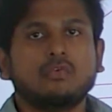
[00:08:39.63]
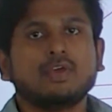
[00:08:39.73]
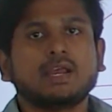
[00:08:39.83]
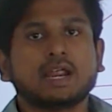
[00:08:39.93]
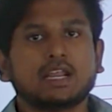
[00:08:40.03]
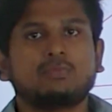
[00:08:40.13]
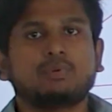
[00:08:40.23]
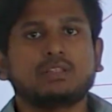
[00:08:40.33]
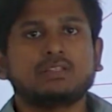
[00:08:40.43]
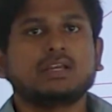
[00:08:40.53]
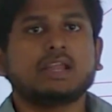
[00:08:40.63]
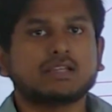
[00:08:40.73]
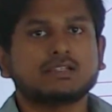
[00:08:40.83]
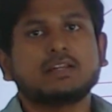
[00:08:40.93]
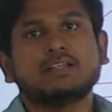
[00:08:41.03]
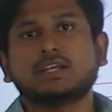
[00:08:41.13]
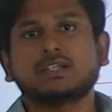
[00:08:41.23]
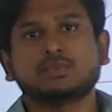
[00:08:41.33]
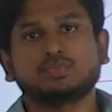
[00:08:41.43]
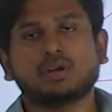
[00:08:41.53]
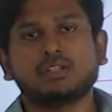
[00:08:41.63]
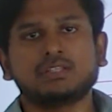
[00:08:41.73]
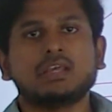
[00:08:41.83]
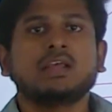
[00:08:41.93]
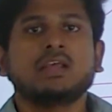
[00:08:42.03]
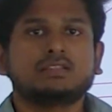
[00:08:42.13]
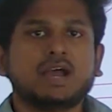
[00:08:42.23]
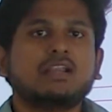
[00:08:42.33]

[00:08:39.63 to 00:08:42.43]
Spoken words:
Now we are adopting the national education policy